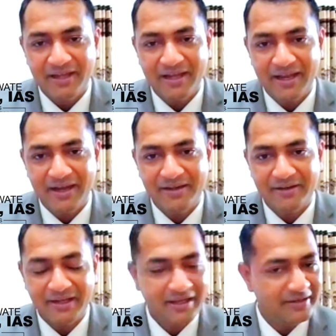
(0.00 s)
And
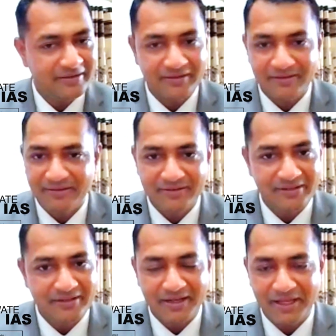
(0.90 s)
again,
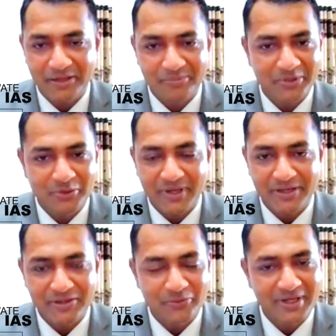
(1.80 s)
till the time you are
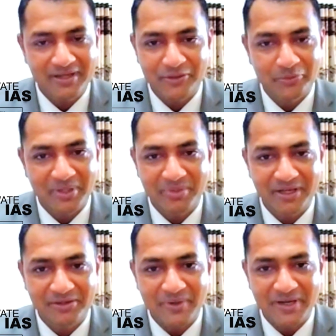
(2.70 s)
in unit, you may
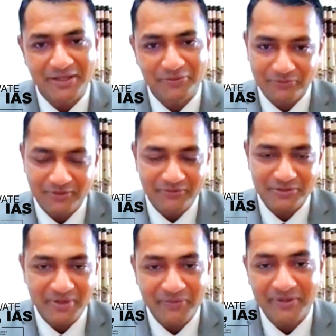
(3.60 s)
be 20 years of service,
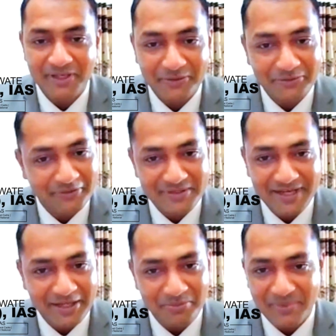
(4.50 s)
21 years of service
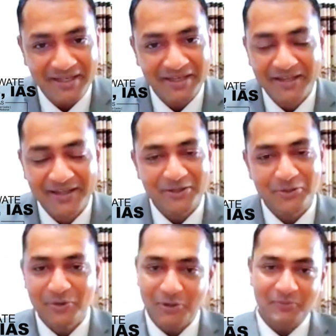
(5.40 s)
like me.
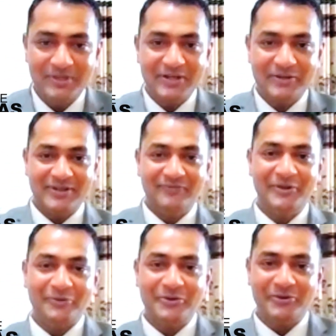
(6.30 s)
You will always have
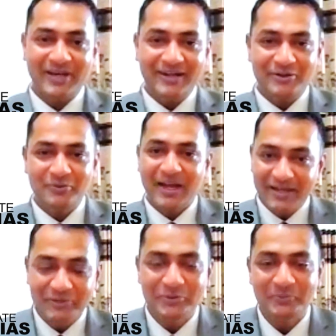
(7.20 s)
someone on your head to
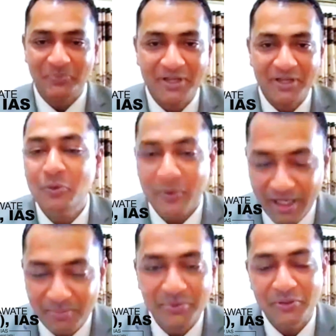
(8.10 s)
guide you, to
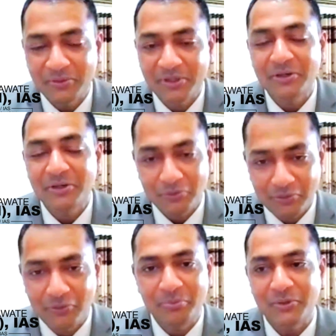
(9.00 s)
help you, to
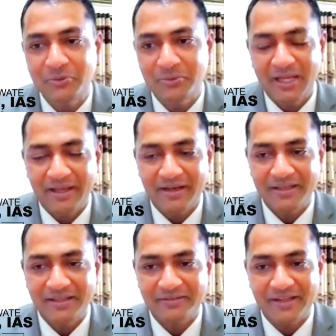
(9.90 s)
groom you. And
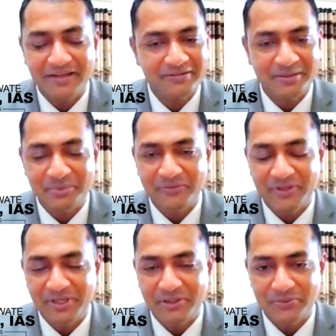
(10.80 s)
I guess that is something
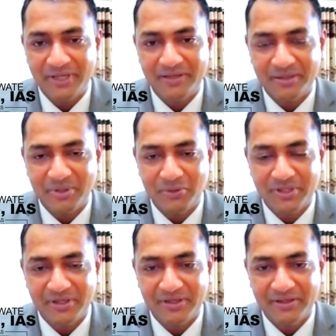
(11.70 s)
very unique
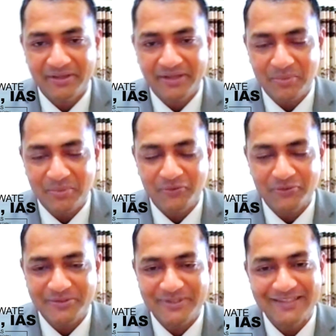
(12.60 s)
about the armed
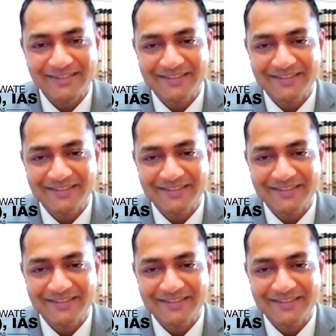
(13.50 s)
forces.